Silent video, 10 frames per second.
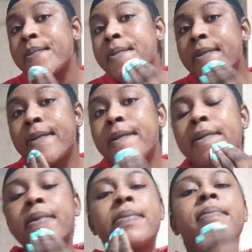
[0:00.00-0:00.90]

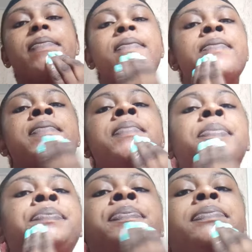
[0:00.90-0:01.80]
face. You
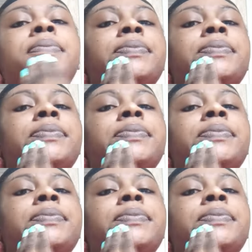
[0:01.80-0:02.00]
see?